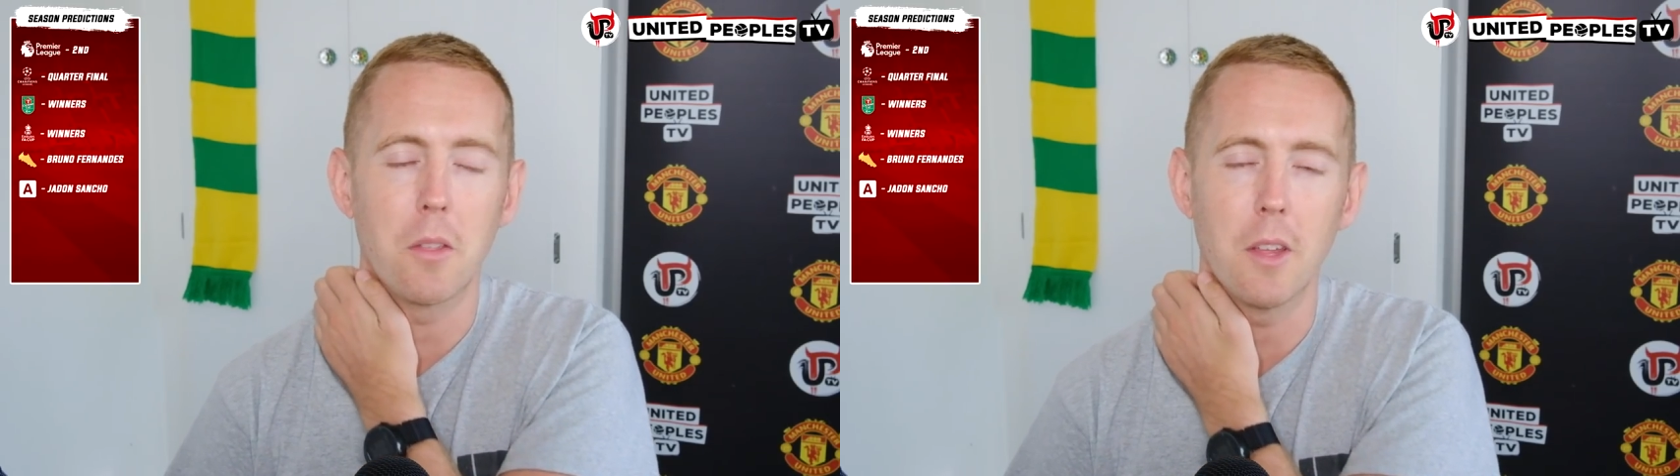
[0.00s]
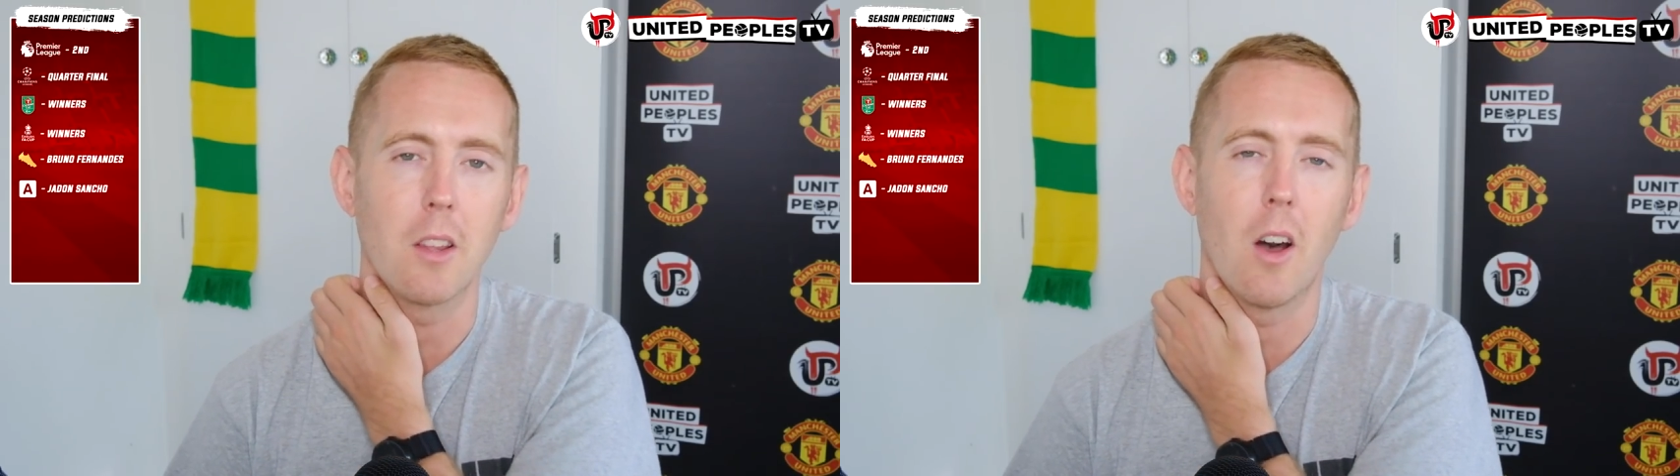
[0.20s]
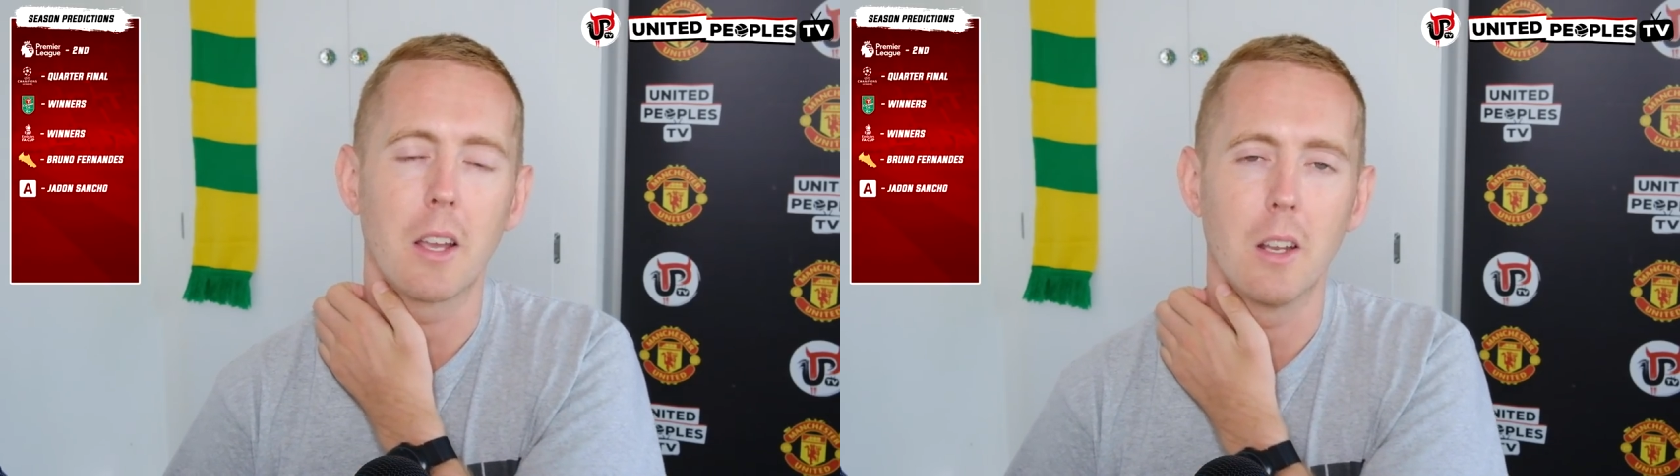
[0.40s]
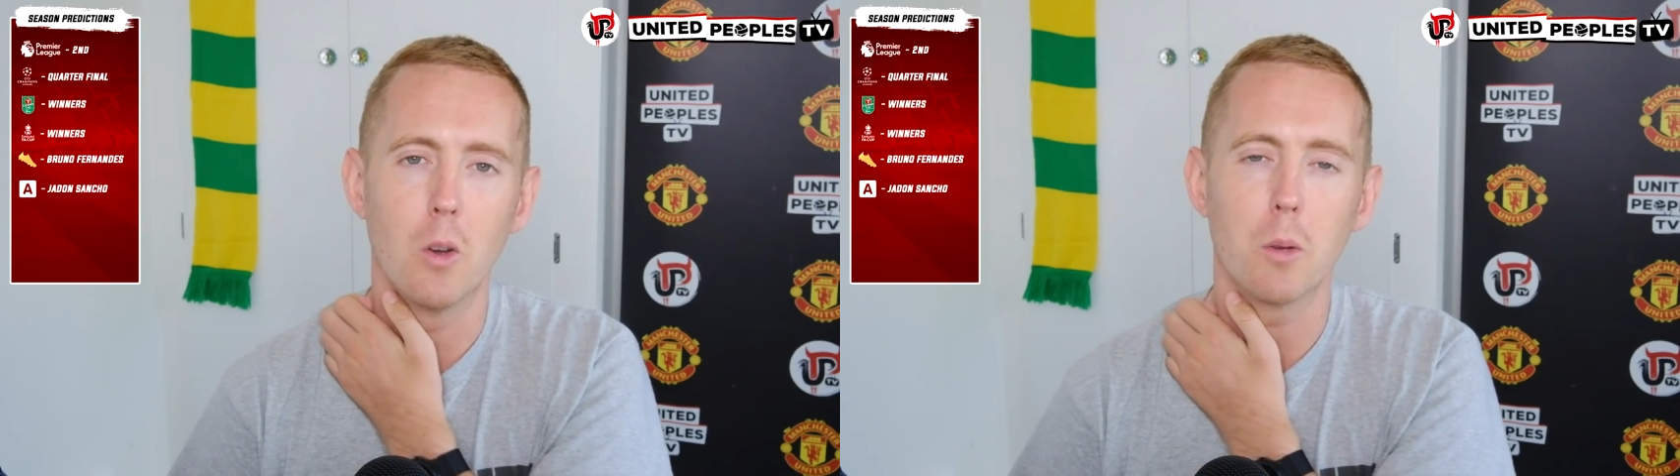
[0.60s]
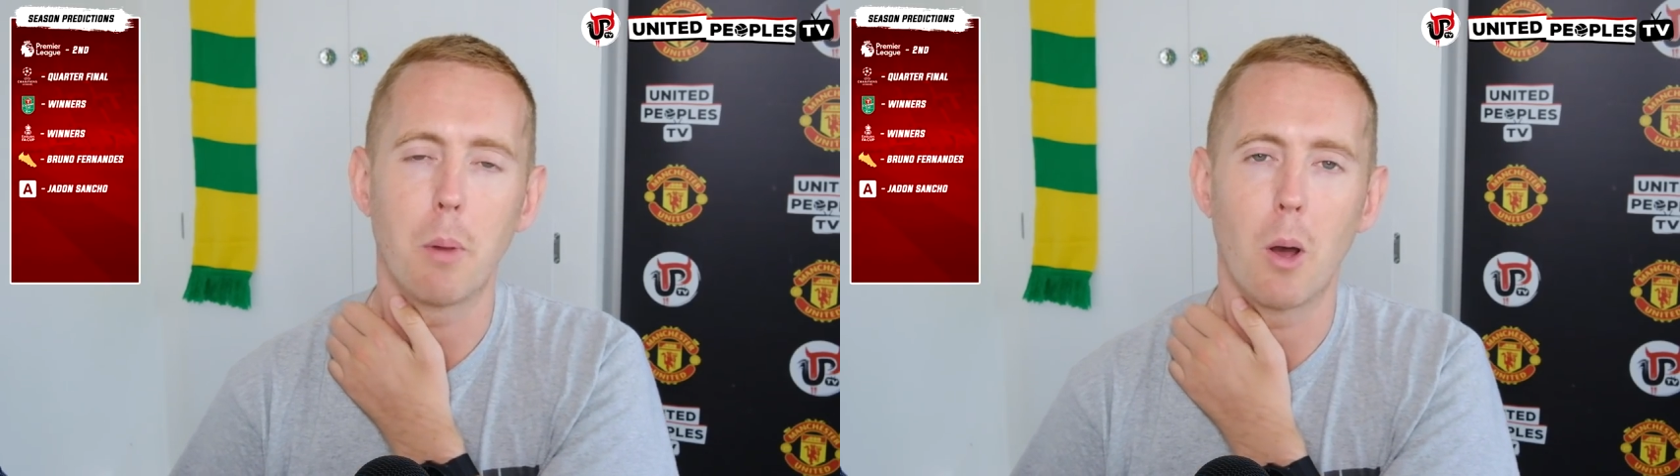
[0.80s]
think that I can
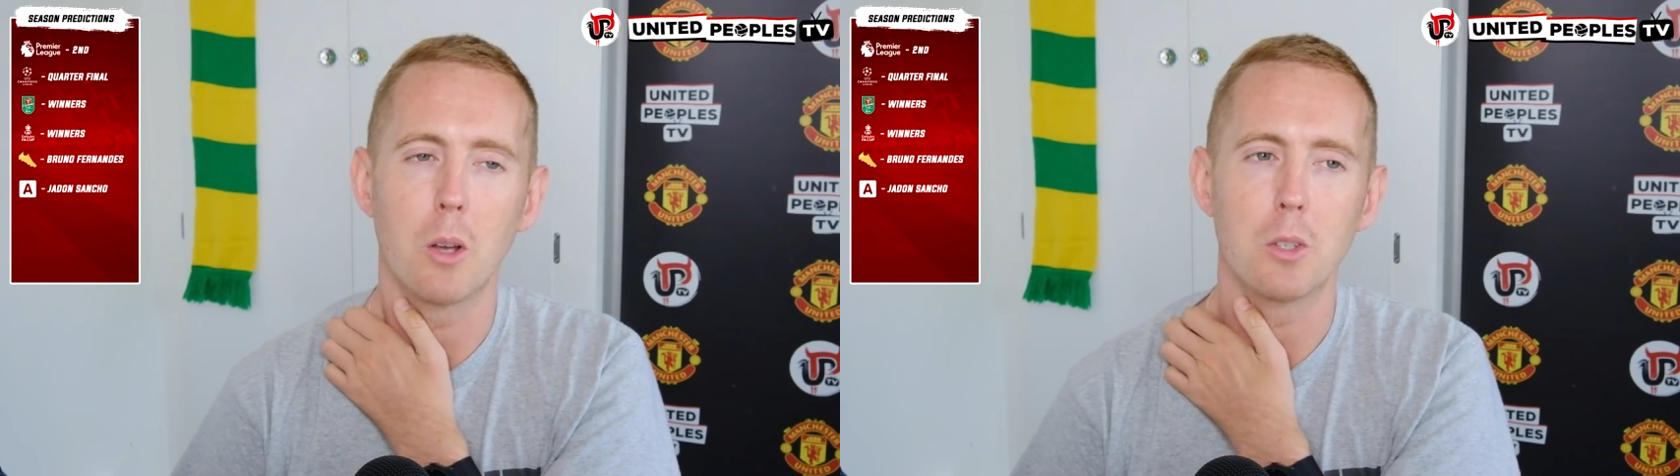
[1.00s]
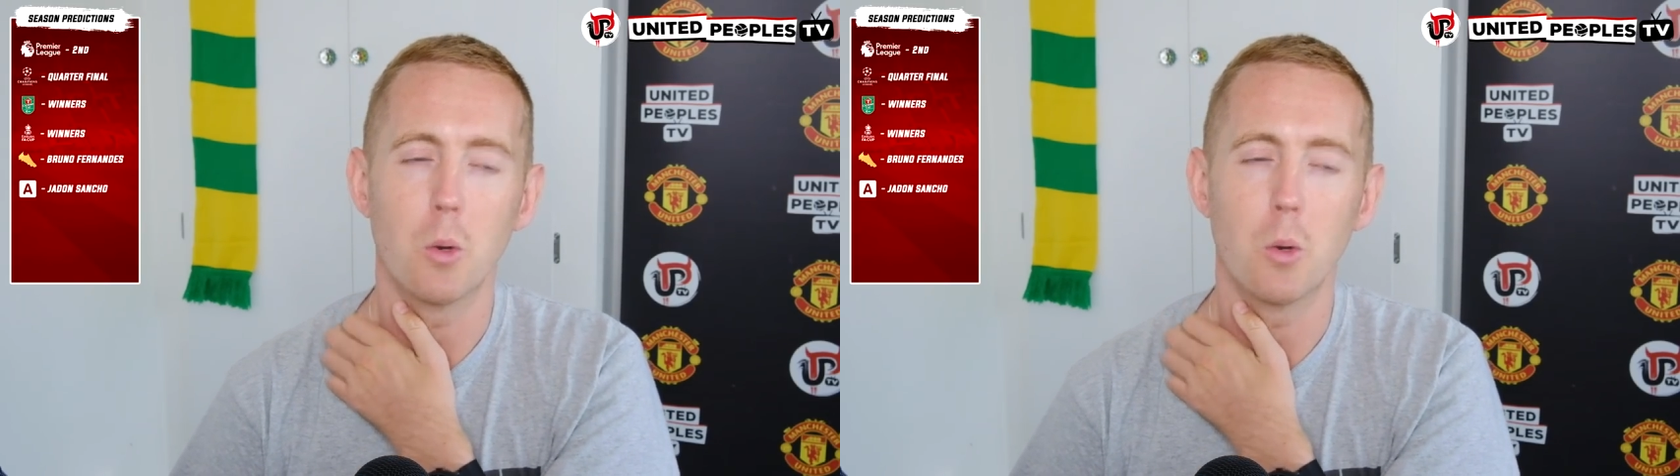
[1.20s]
look past,